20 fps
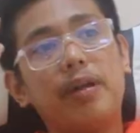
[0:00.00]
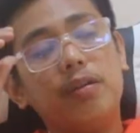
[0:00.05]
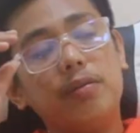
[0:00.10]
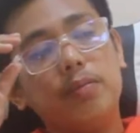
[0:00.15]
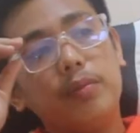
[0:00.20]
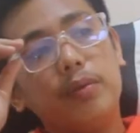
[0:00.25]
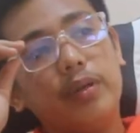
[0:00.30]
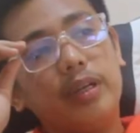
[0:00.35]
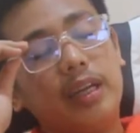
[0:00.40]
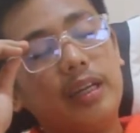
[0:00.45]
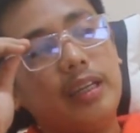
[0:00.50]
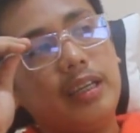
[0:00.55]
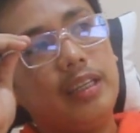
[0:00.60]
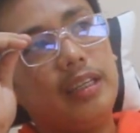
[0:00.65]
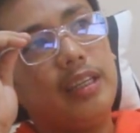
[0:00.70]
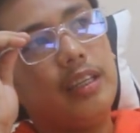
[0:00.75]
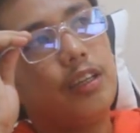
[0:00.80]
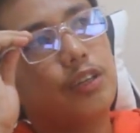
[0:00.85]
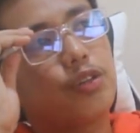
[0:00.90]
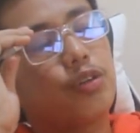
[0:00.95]
Paano mo yan
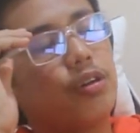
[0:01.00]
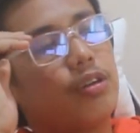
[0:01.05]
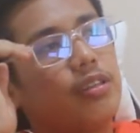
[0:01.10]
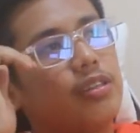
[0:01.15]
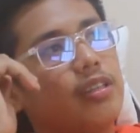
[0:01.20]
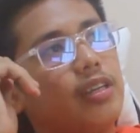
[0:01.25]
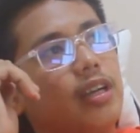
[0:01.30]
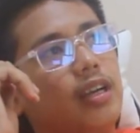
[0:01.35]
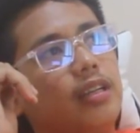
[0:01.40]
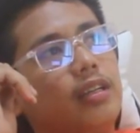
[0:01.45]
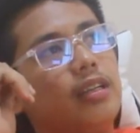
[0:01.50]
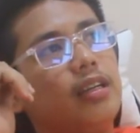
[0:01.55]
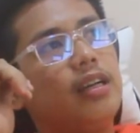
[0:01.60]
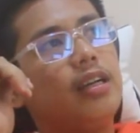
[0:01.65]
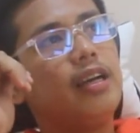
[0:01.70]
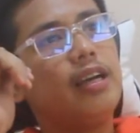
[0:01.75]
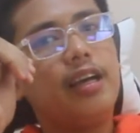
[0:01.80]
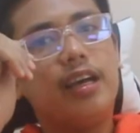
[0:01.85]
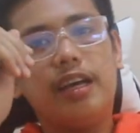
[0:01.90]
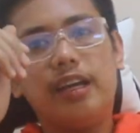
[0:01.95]
hindi na-short sell?
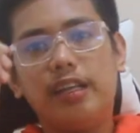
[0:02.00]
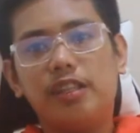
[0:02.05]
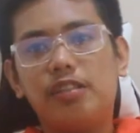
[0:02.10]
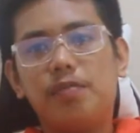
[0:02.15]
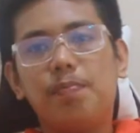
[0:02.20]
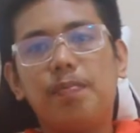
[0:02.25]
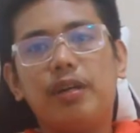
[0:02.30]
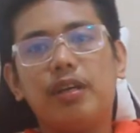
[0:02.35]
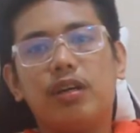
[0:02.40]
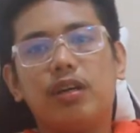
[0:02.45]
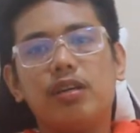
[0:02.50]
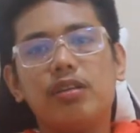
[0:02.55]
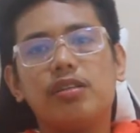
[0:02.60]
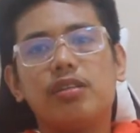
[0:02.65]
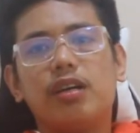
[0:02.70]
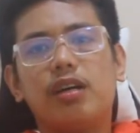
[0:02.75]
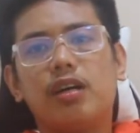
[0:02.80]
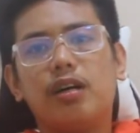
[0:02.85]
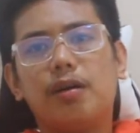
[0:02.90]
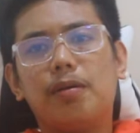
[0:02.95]
It's because,